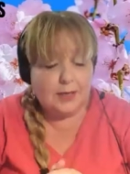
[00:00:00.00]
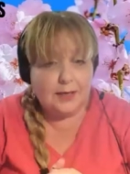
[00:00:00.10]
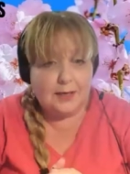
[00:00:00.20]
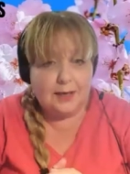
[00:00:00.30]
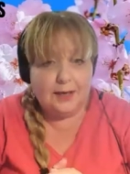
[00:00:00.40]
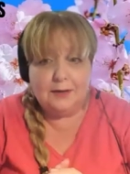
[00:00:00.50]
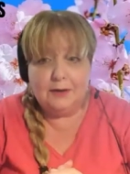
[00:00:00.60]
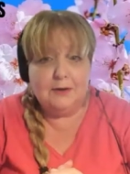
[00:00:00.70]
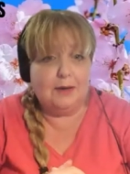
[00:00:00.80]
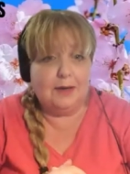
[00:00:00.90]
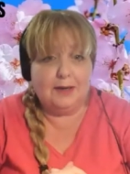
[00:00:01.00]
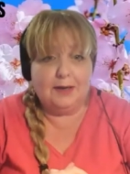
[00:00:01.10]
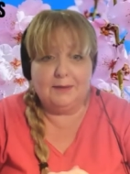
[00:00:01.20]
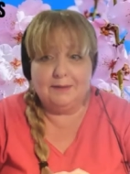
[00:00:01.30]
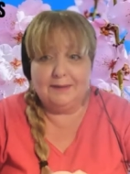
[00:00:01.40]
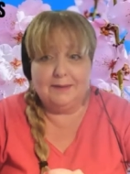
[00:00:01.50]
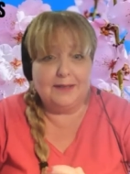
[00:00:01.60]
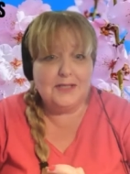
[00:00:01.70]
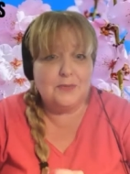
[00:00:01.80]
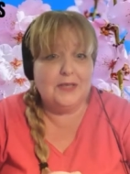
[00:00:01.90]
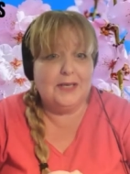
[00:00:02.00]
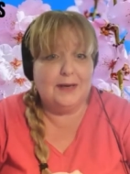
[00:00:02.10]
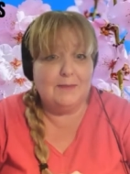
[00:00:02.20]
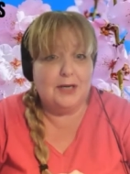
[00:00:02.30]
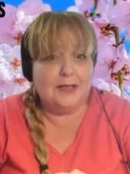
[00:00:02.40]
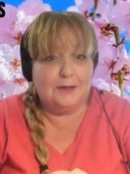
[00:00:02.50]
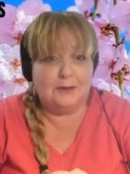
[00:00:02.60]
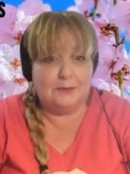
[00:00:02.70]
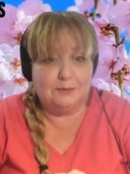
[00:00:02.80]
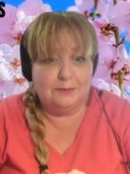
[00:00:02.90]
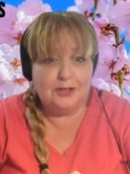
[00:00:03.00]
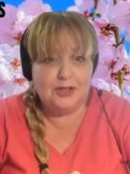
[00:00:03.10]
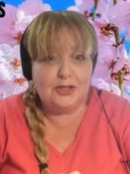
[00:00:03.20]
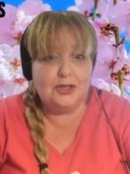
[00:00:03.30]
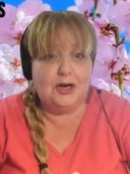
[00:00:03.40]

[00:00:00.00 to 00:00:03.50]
When, I I didn't know. I uh, that's one thing I'm not though. It should